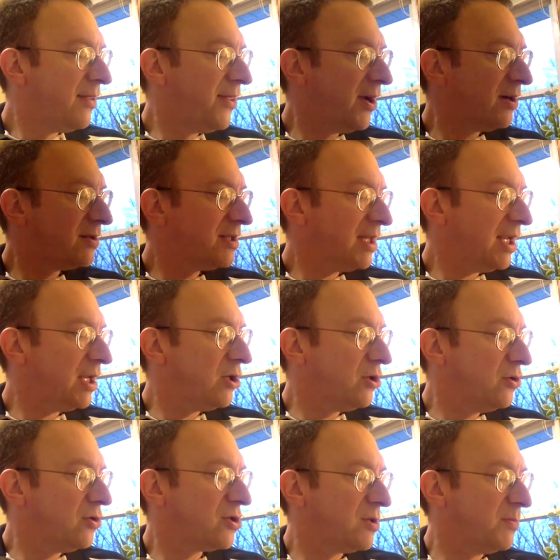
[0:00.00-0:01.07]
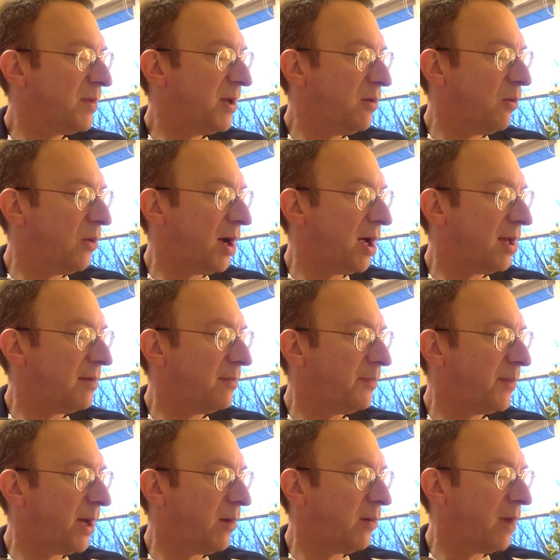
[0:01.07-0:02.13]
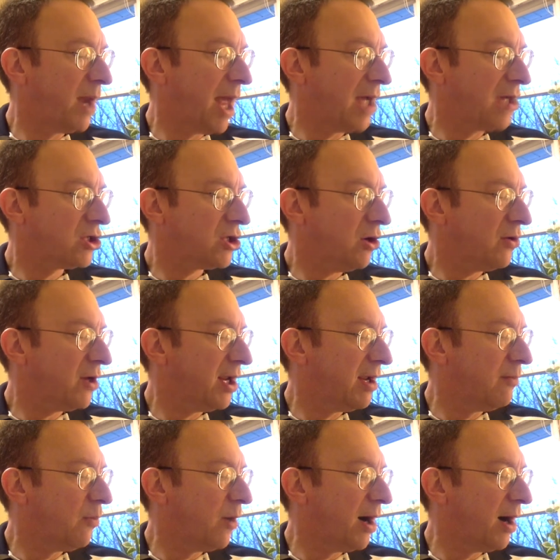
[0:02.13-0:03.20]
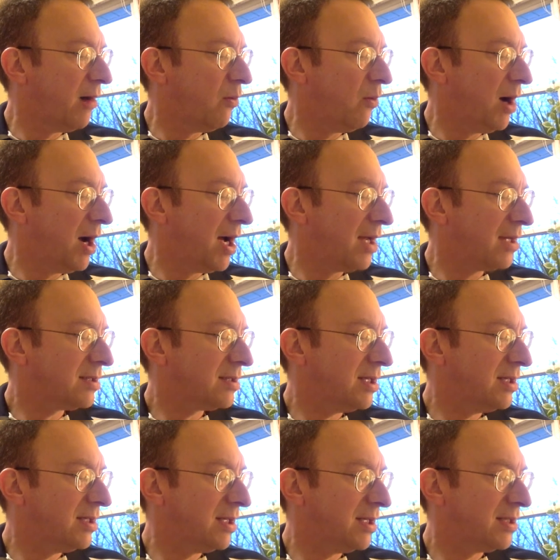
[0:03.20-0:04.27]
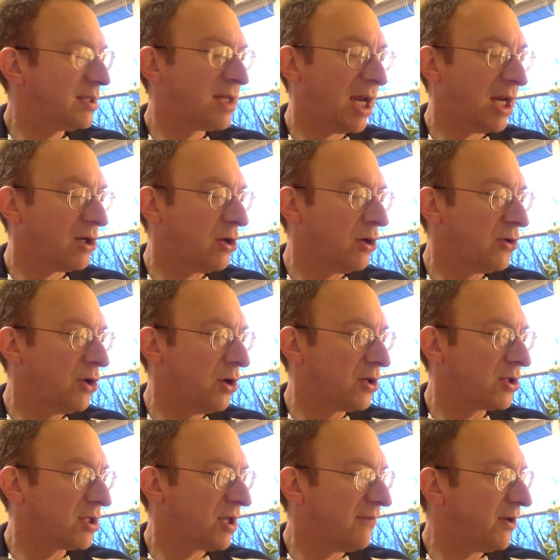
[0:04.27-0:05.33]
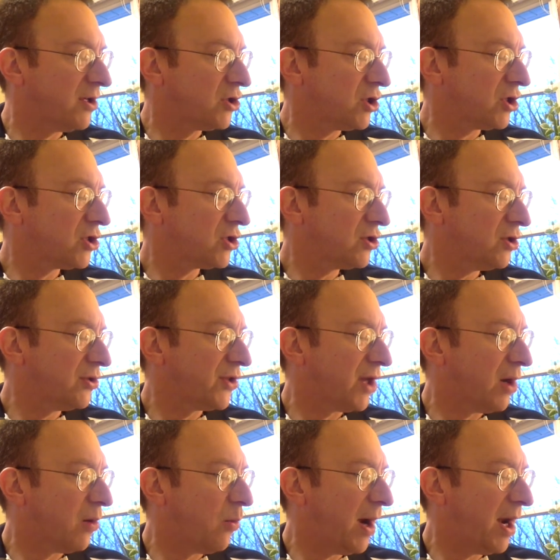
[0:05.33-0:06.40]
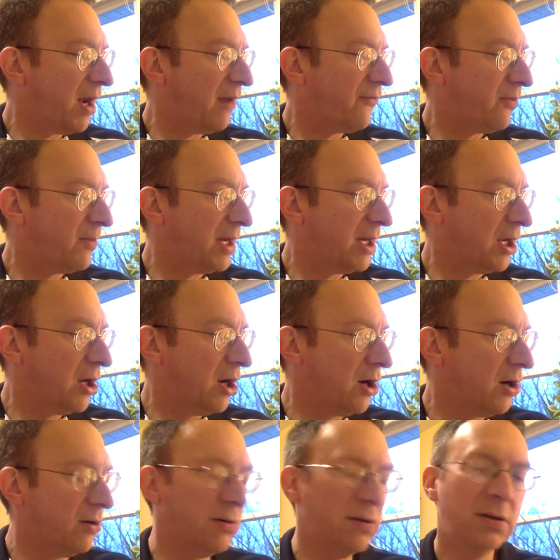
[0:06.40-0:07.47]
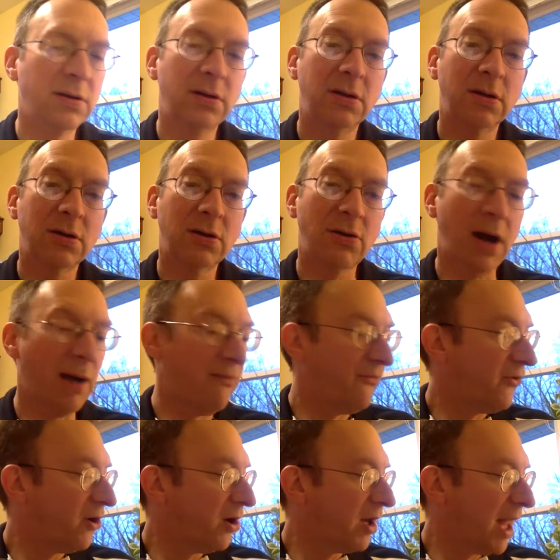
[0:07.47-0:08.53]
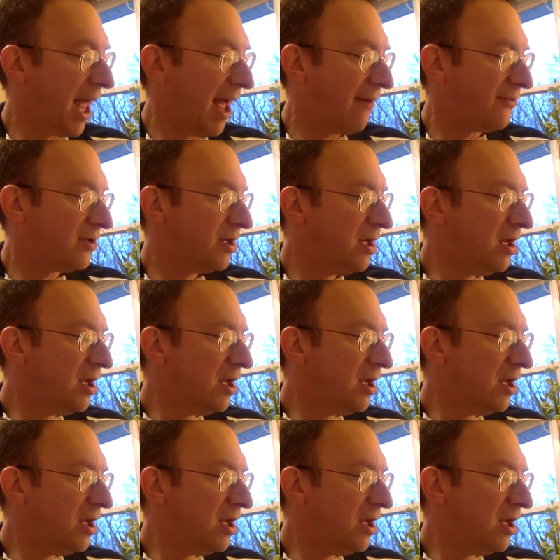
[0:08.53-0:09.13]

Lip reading: there did used to be one, but when I showed him where it was, he didn't take no notice of it, just stood there waiting for me to go. Crabfur laughed.